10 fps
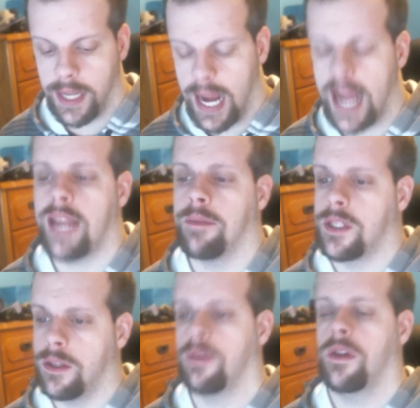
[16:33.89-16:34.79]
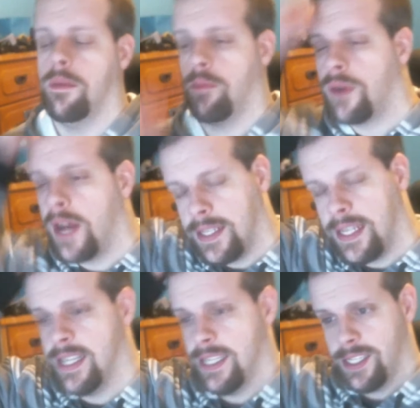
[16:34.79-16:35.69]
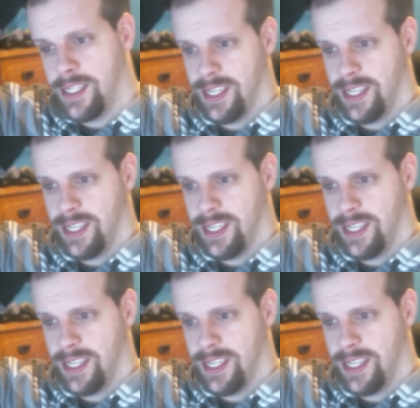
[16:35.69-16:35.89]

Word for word: I am still impressed that is